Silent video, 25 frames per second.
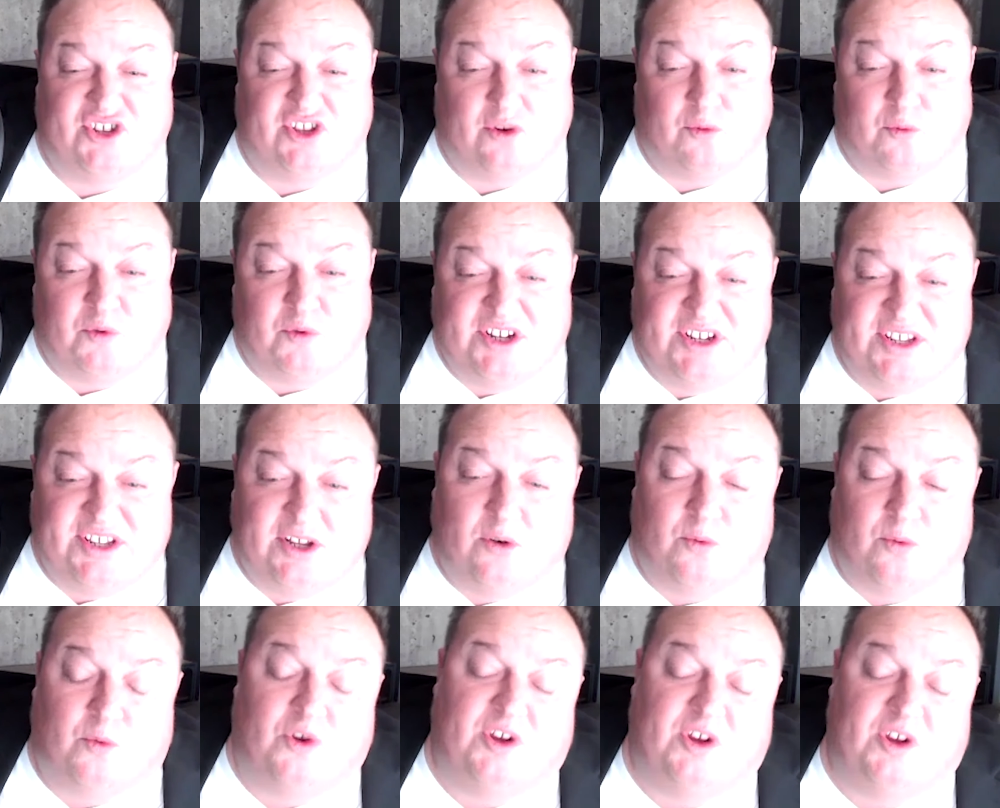And the reason
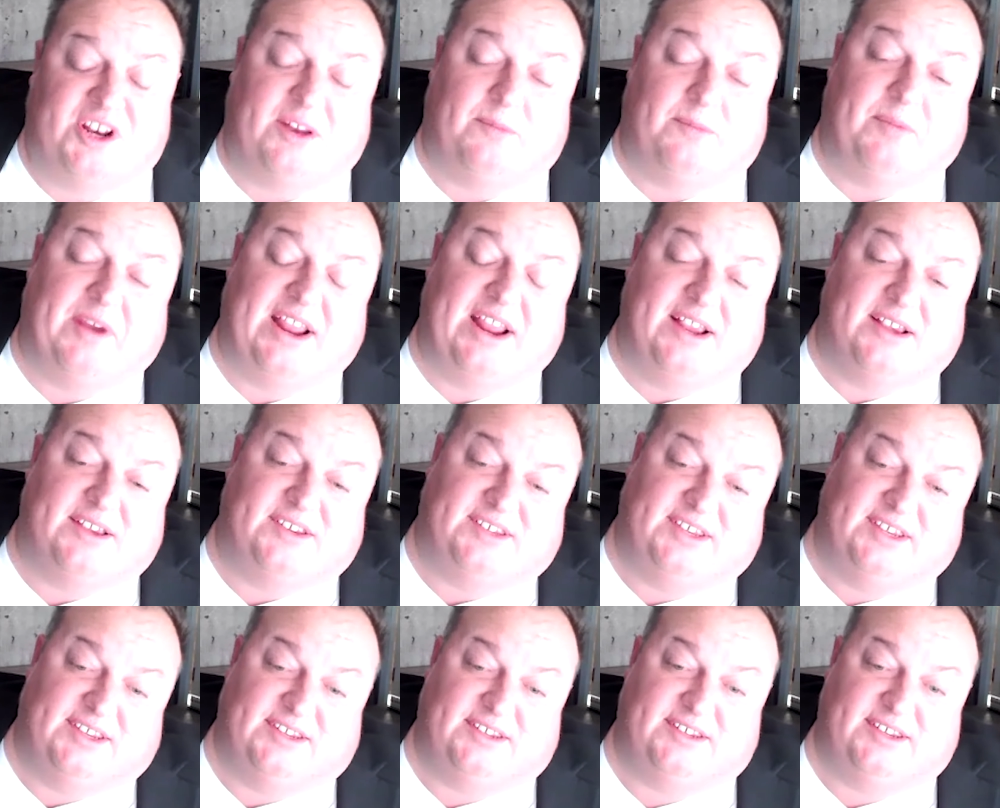they're willing to pay
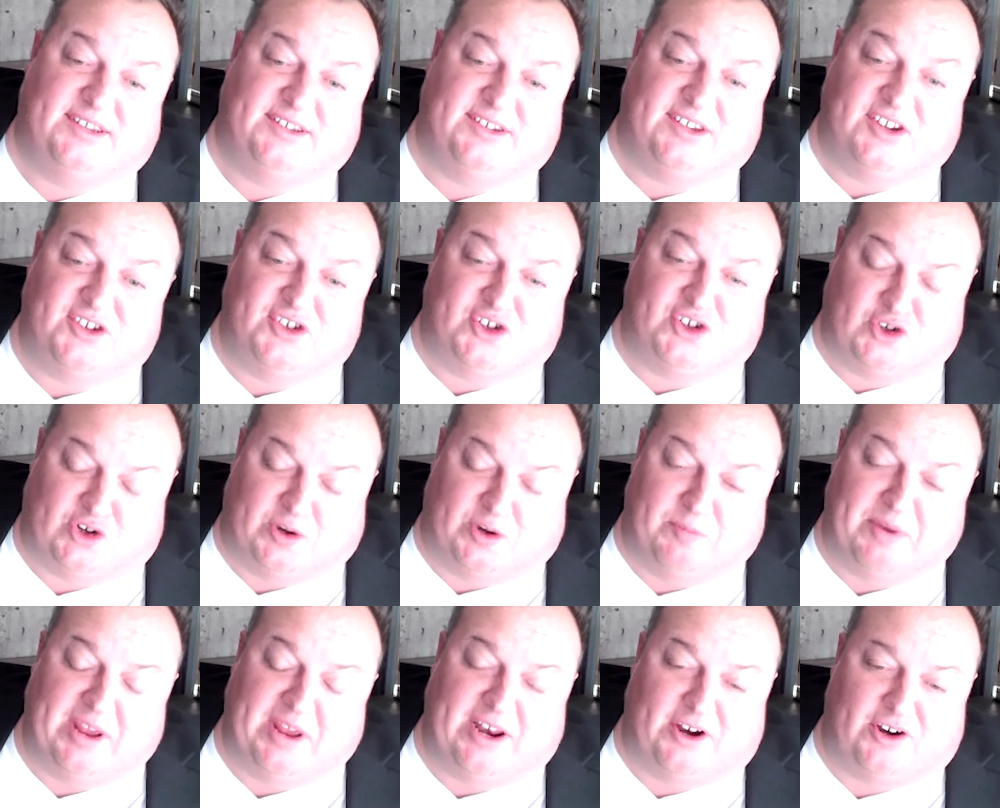us is because there's
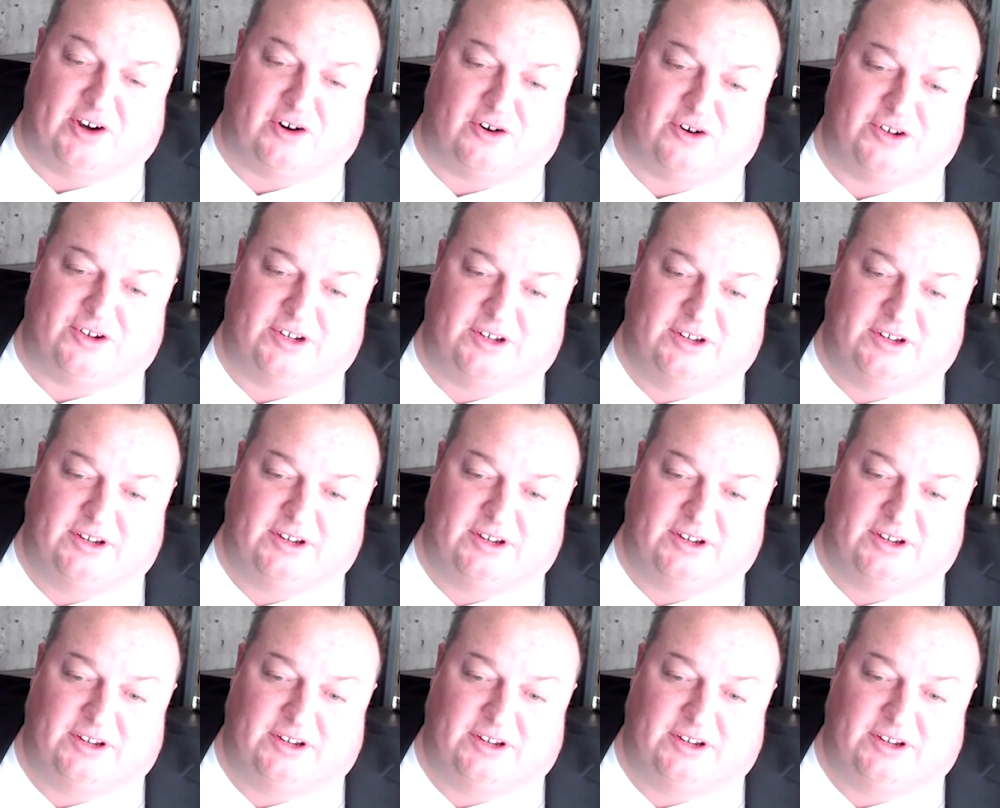competitors.